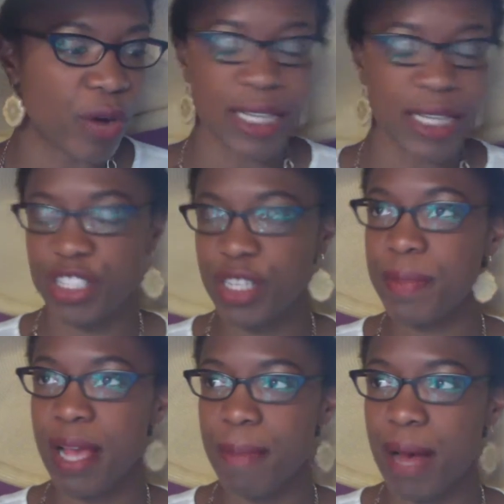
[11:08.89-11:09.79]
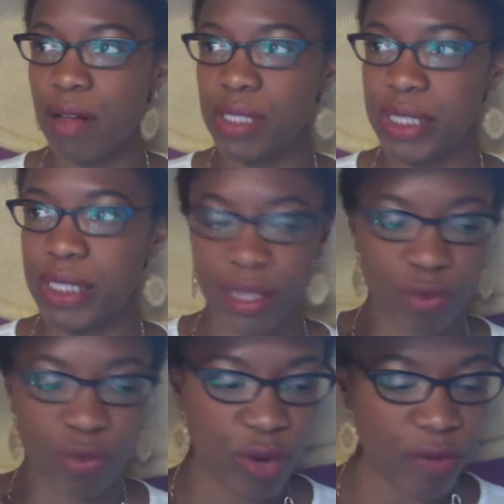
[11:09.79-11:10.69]
And there's something about seeing the
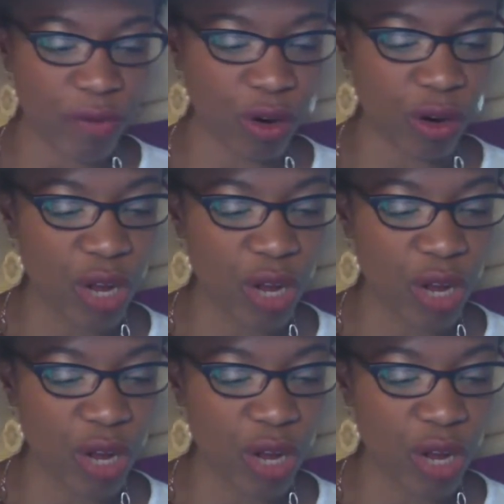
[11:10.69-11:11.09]
river